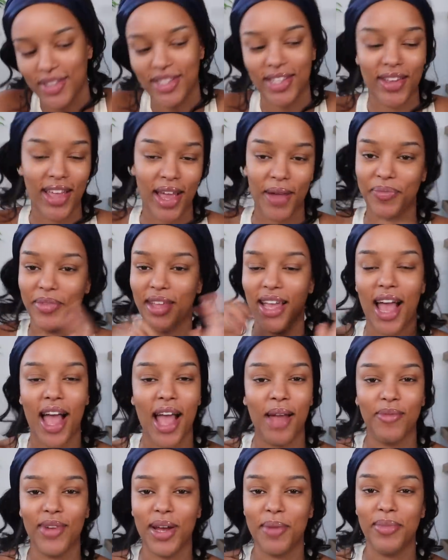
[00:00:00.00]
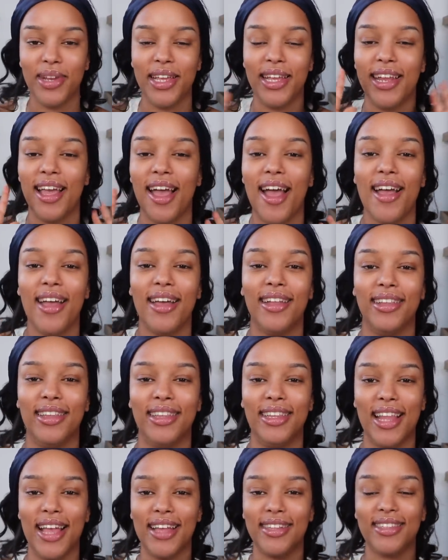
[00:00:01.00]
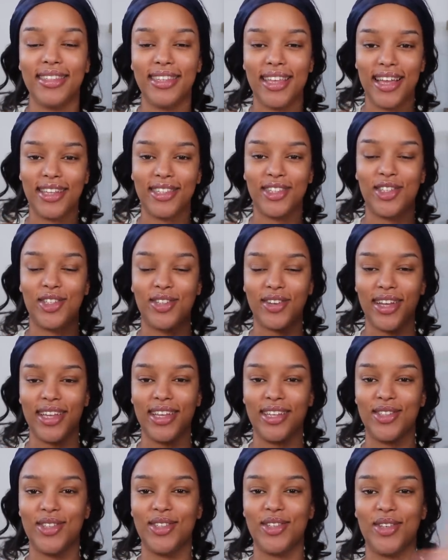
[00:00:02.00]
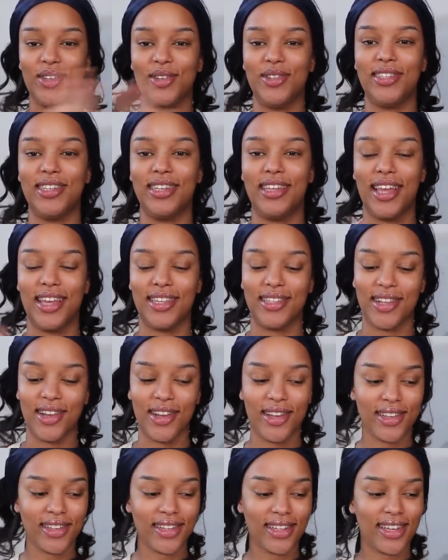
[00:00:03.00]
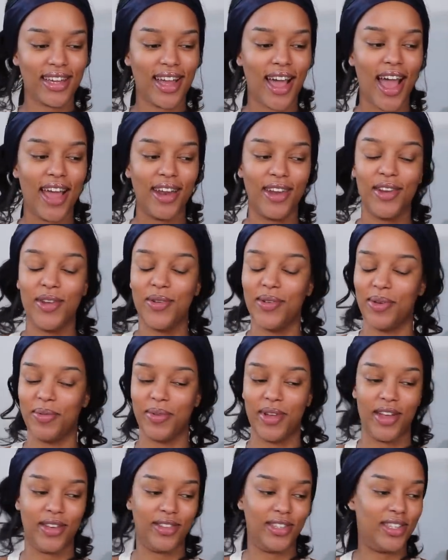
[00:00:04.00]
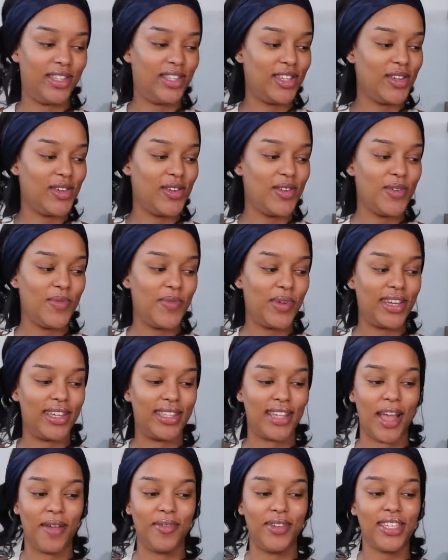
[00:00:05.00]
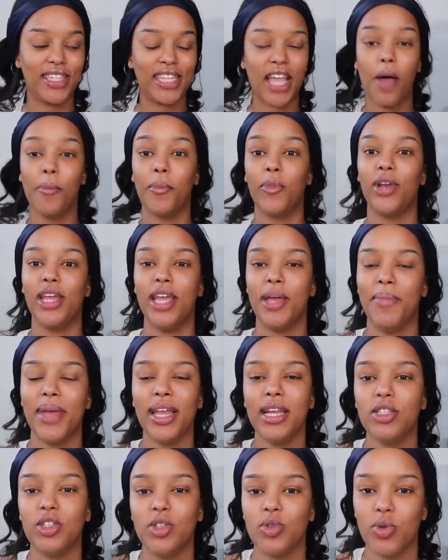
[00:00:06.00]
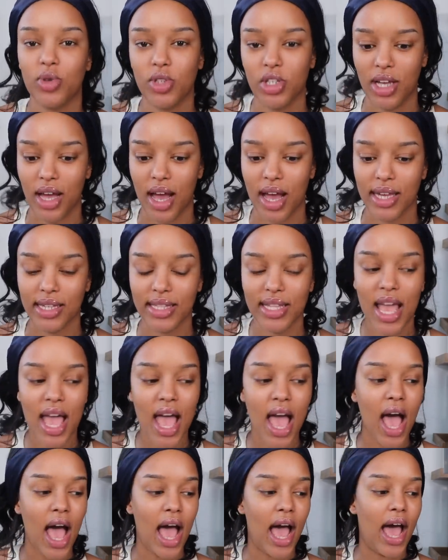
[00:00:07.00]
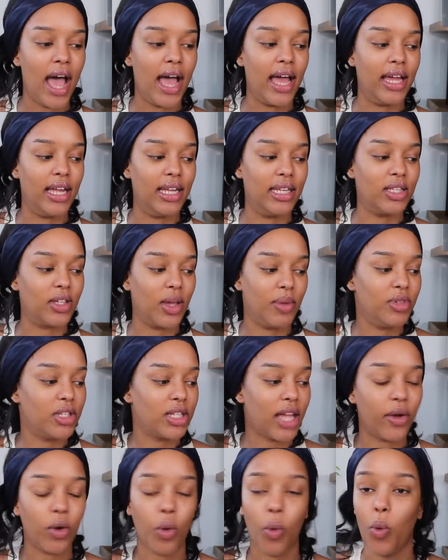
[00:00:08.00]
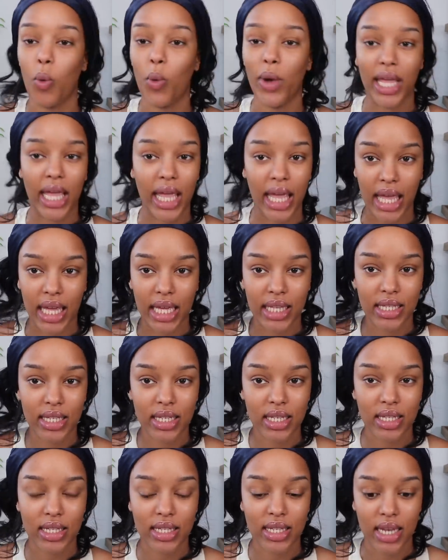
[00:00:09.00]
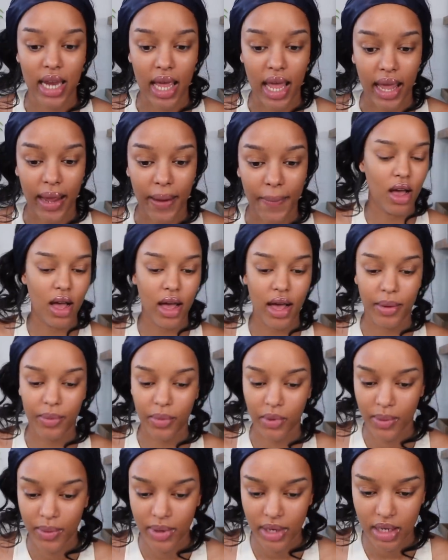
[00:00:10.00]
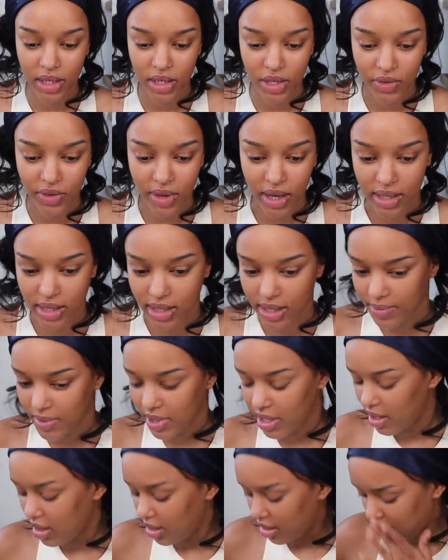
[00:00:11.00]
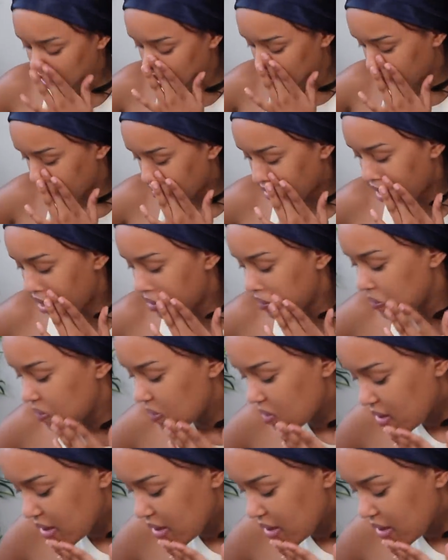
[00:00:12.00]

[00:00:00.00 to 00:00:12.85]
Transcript: So yeah, I'm rambling. Let's get straight into today's look. I don't know what I'm going to do because I've just come on here mainly to talk to you guys and uh, so I'm just like winging it today. Um, what am I going to do first? Let me prime.